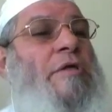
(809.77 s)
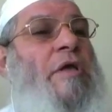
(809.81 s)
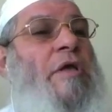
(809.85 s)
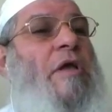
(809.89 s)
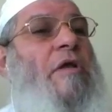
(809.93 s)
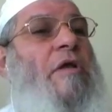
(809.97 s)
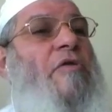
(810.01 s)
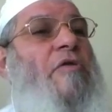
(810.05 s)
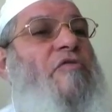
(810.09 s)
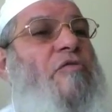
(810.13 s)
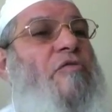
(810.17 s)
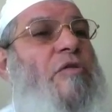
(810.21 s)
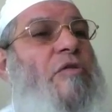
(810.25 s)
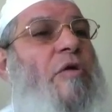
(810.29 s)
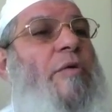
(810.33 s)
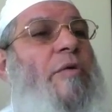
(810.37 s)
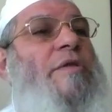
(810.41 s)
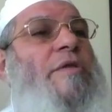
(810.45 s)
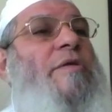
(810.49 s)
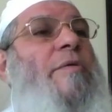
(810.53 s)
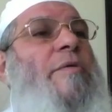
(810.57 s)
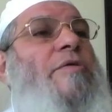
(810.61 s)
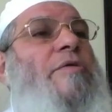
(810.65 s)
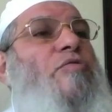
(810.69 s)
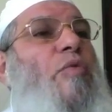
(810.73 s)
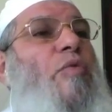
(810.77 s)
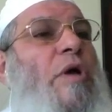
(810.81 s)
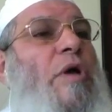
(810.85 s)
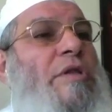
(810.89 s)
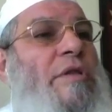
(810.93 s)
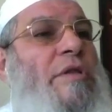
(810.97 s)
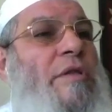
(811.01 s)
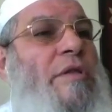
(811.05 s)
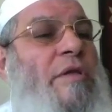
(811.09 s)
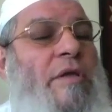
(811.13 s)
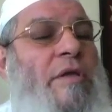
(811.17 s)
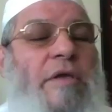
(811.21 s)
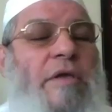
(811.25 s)
Ya Rasulullah, what, what
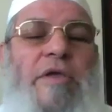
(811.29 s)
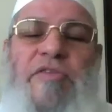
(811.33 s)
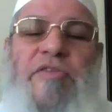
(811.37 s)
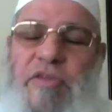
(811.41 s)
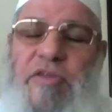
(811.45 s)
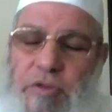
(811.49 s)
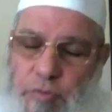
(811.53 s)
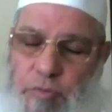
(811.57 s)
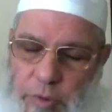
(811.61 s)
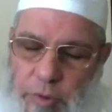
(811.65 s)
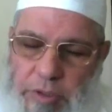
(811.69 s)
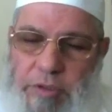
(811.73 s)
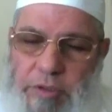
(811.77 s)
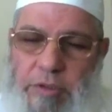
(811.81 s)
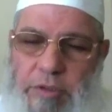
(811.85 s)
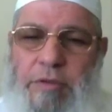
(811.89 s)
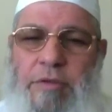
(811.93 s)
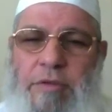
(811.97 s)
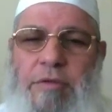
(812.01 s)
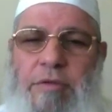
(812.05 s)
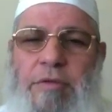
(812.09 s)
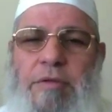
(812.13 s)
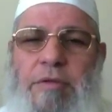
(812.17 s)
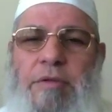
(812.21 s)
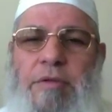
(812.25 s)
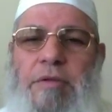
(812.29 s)
one? He said, one.